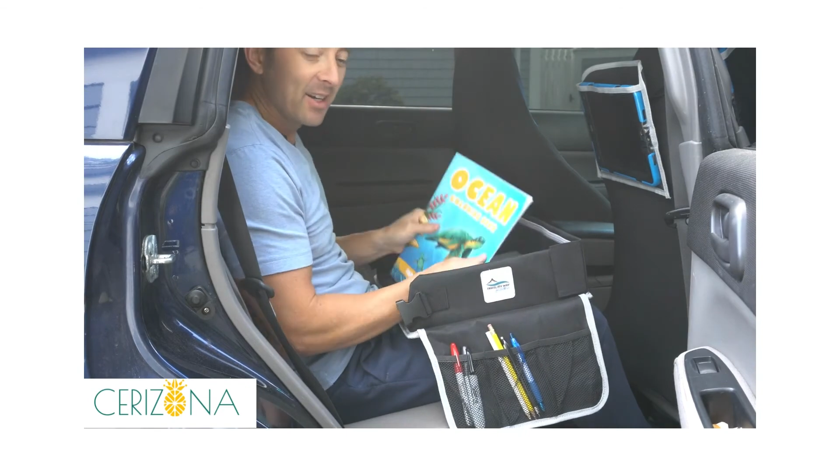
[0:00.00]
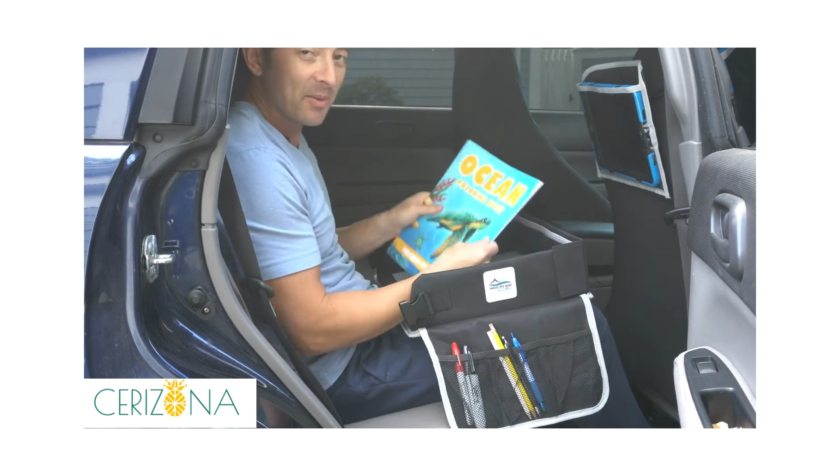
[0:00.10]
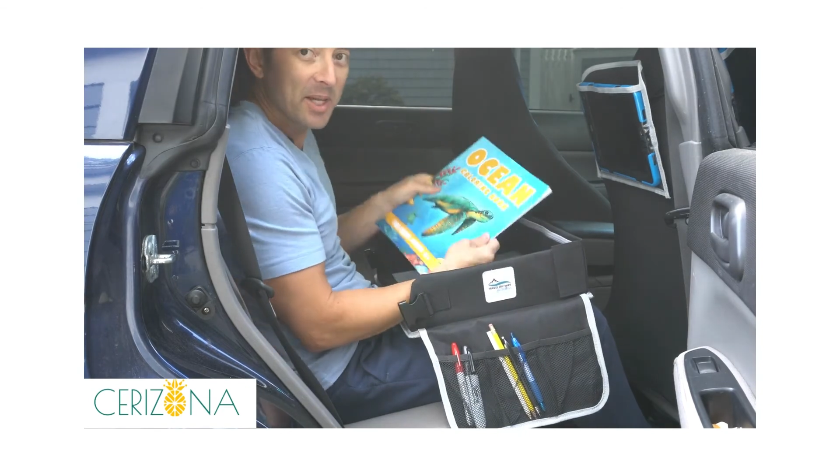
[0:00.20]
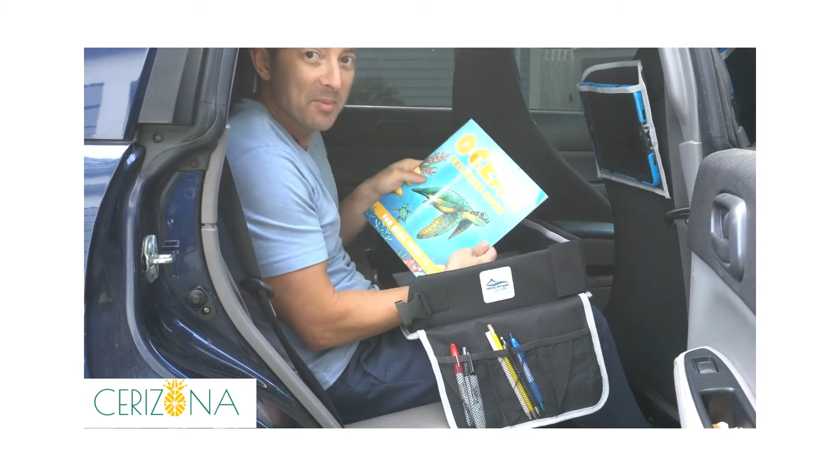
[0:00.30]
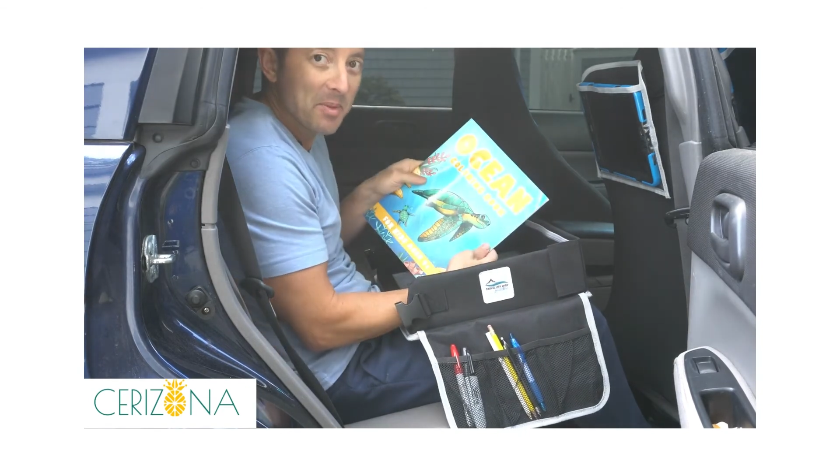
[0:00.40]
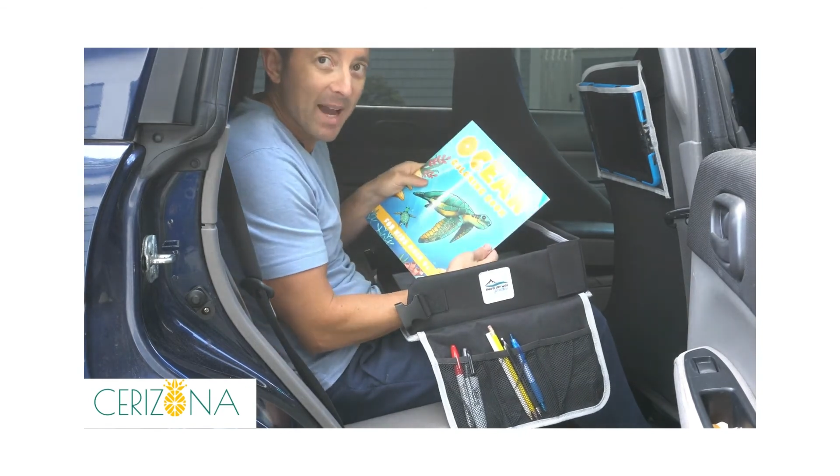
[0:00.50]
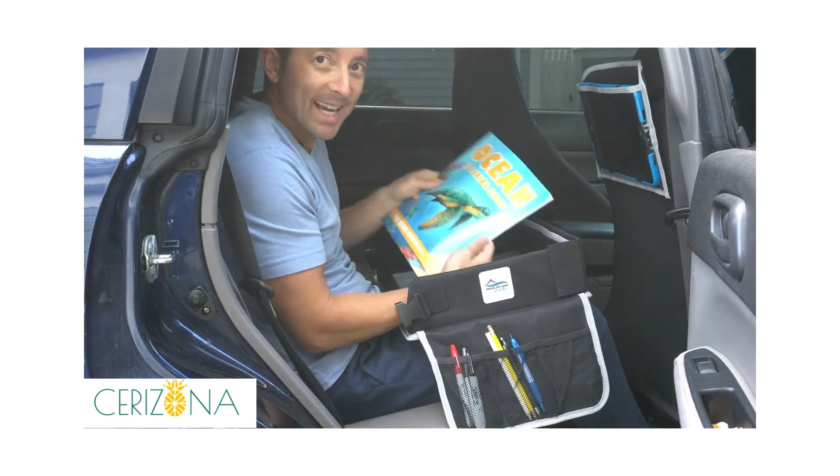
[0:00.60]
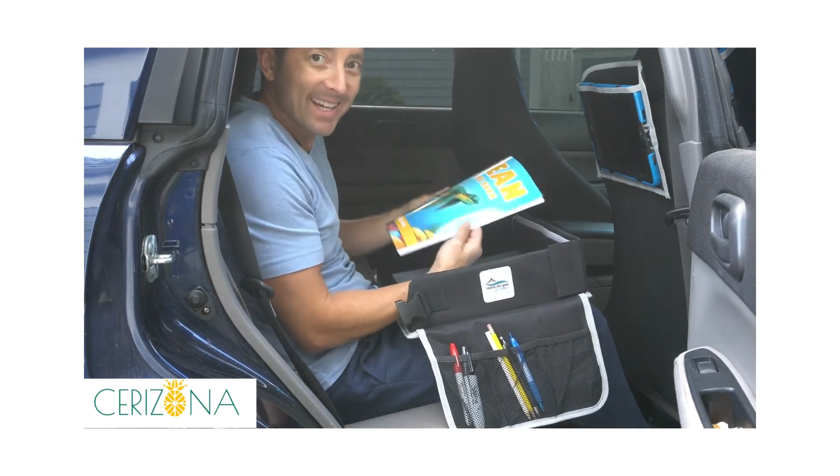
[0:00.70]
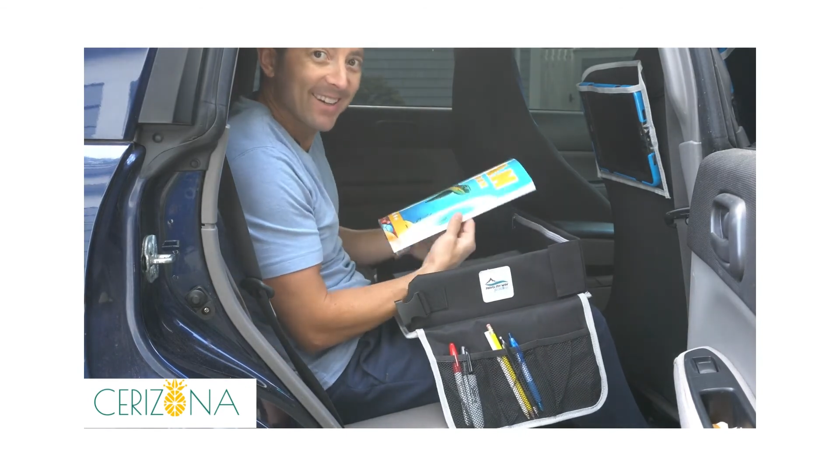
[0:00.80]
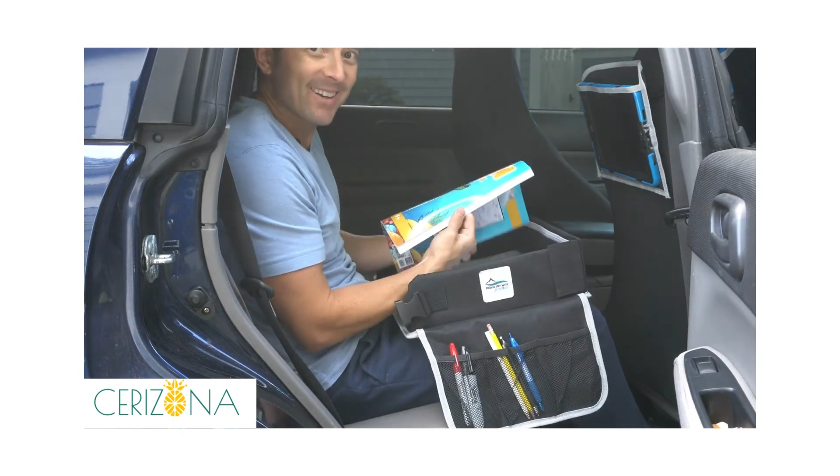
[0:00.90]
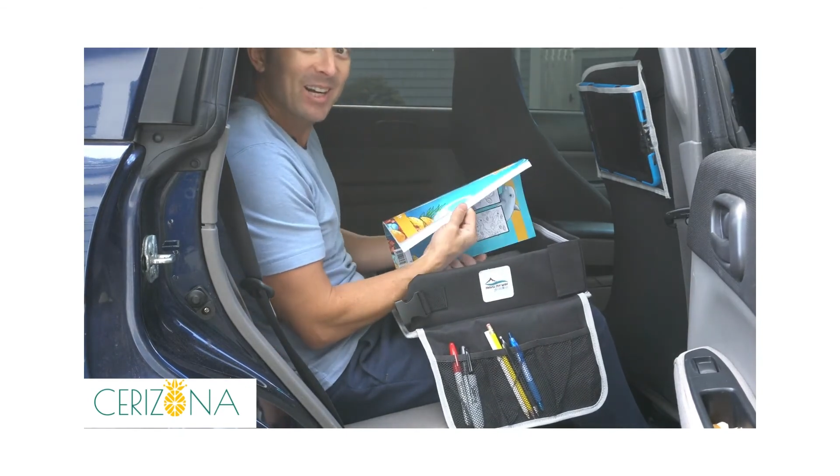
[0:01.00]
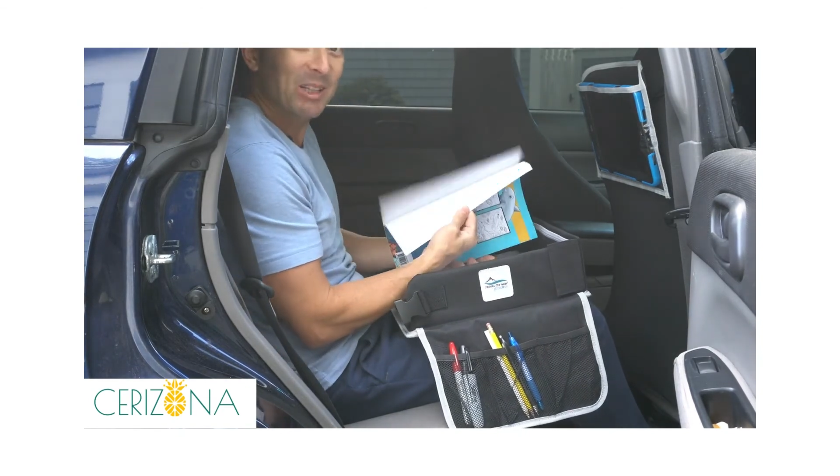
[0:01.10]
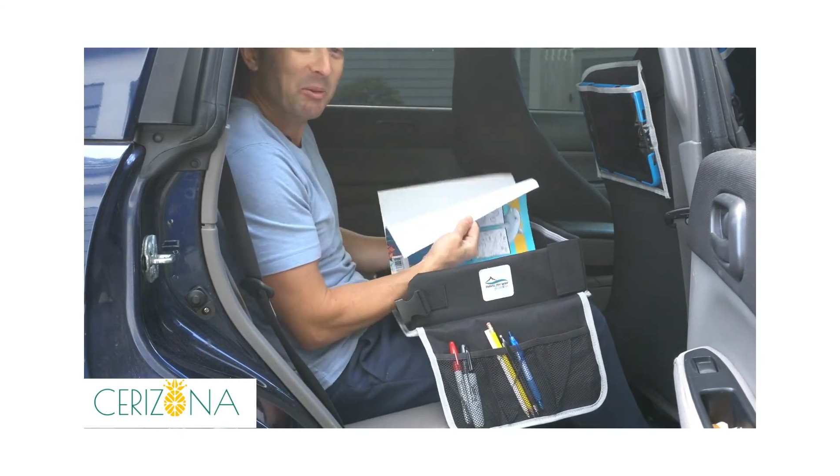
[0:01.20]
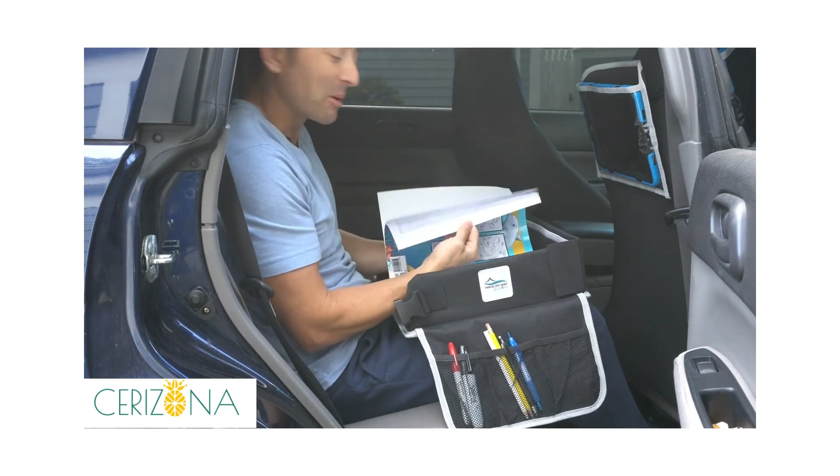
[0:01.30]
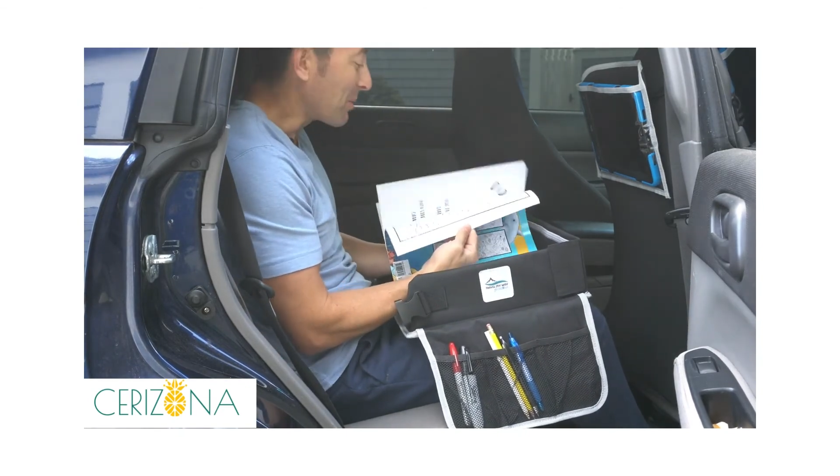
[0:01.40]
We could be back here
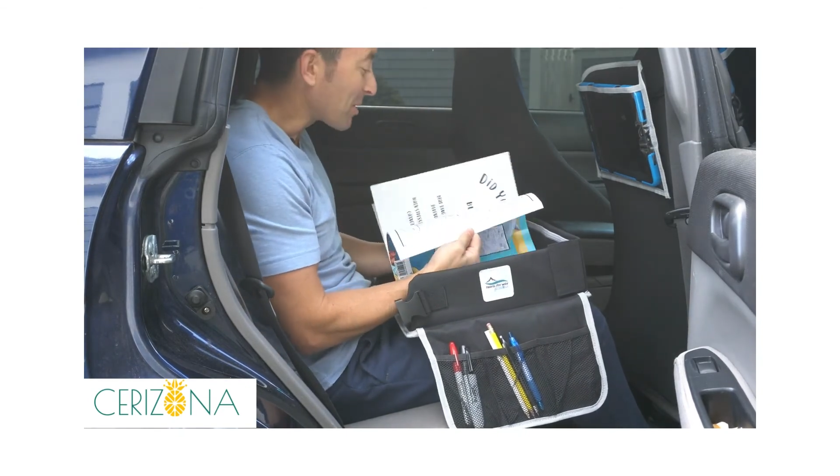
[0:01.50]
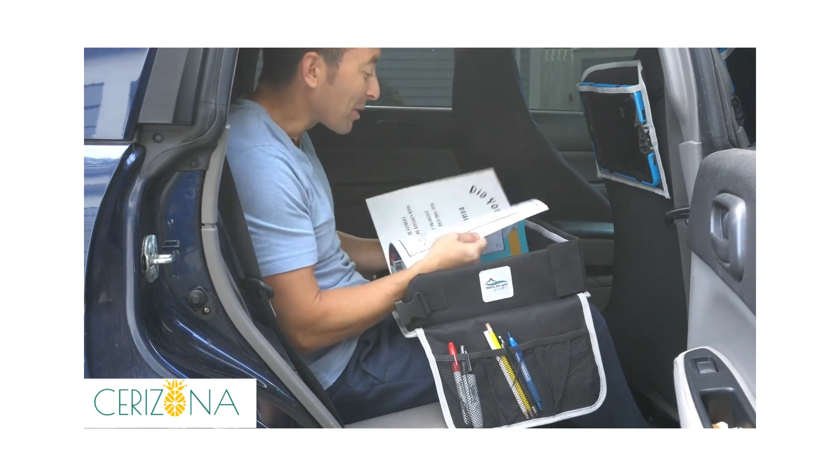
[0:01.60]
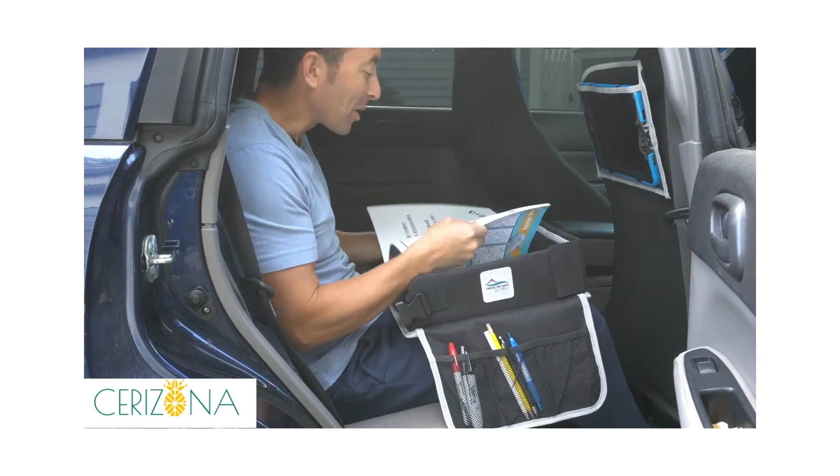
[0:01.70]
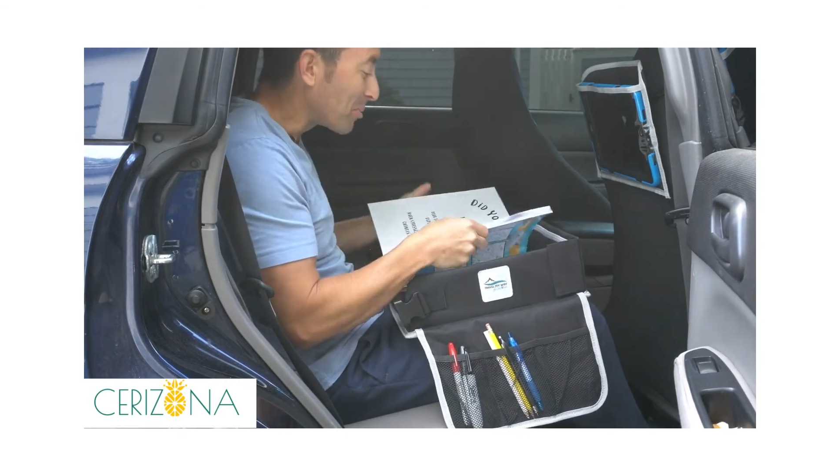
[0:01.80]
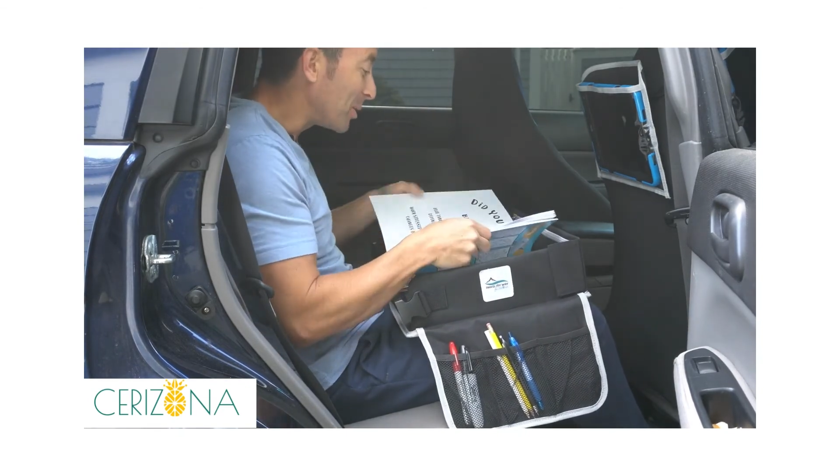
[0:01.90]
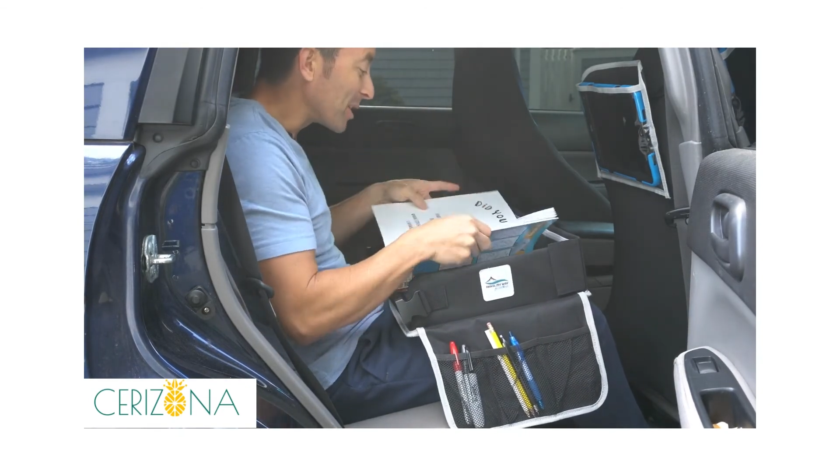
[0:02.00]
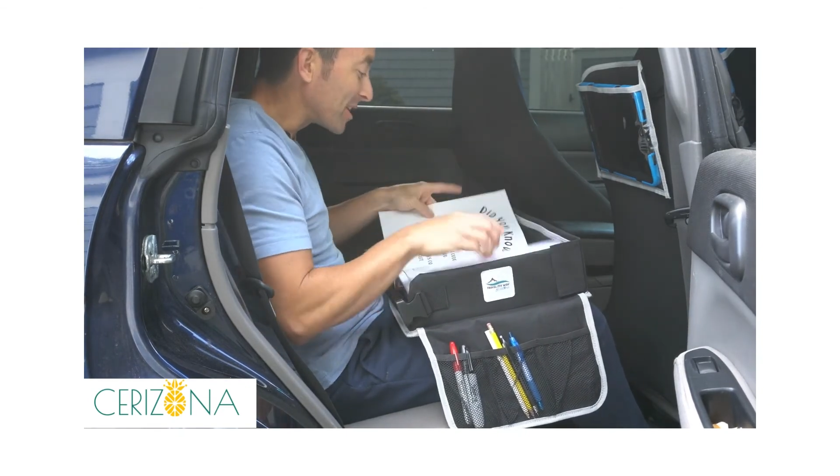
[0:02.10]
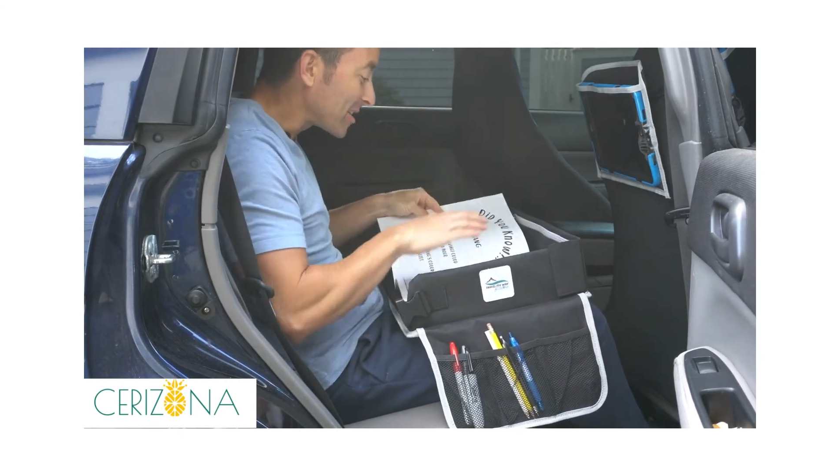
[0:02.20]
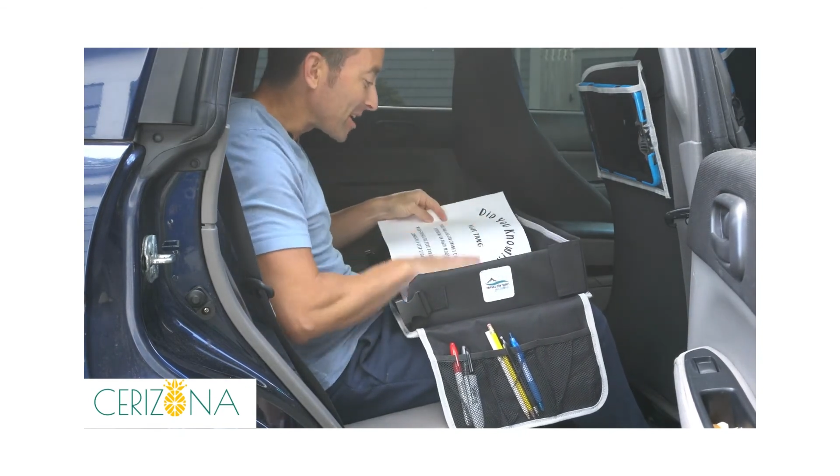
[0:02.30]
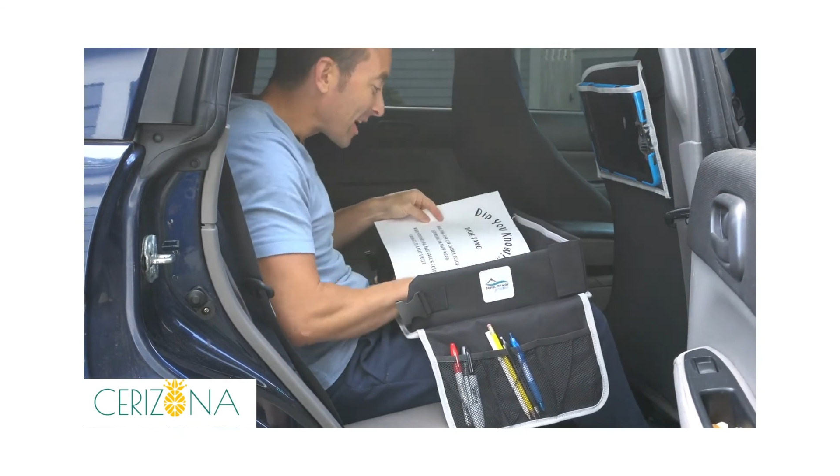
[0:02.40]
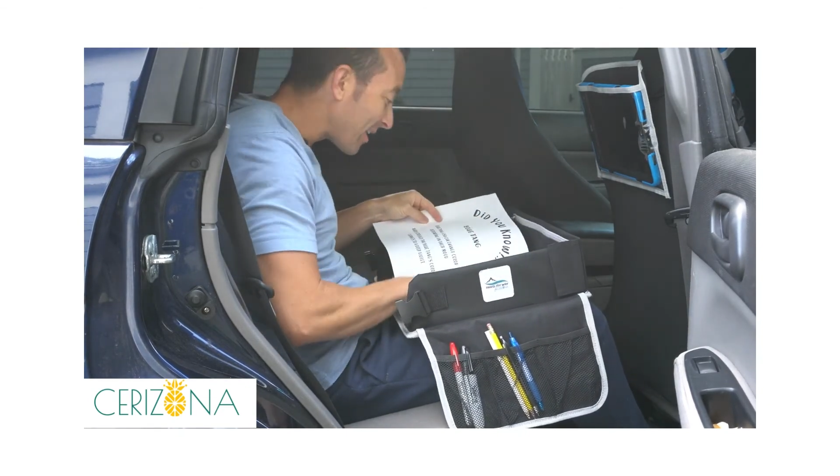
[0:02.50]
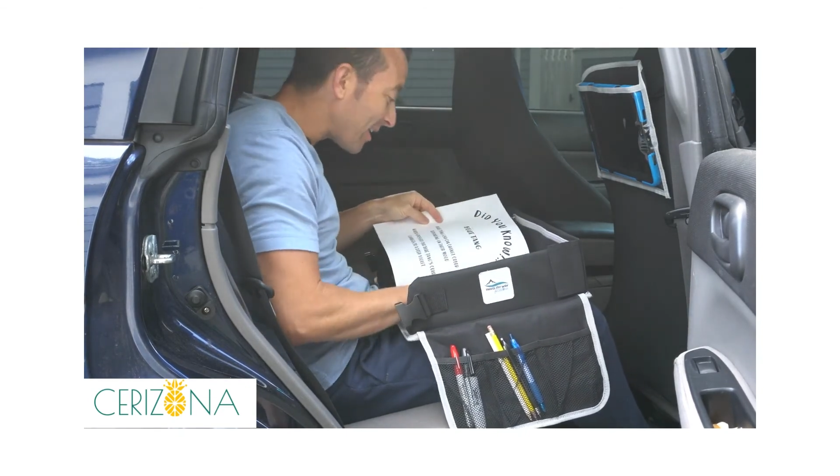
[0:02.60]
coloring with our book and staying